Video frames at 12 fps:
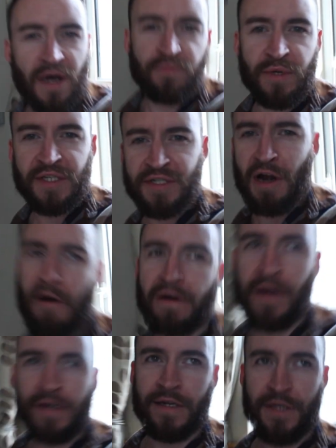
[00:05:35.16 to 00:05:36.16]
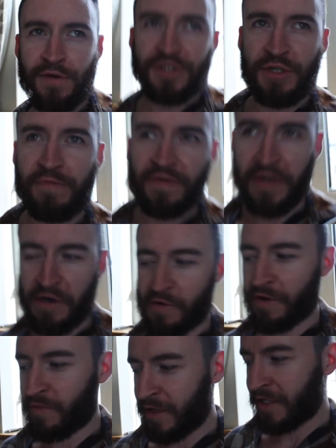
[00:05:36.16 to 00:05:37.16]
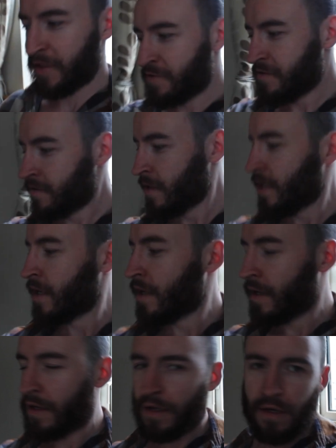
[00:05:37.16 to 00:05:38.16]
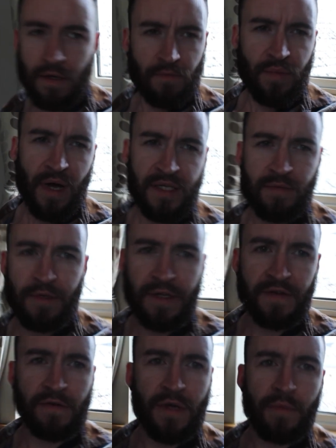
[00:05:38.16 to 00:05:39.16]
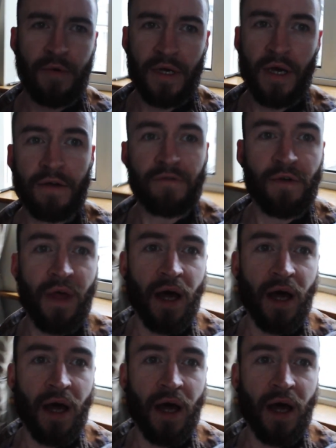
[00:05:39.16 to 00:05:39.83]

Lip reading: might be starring in a YouTube video with me soon. Possibly, so keep an eye out for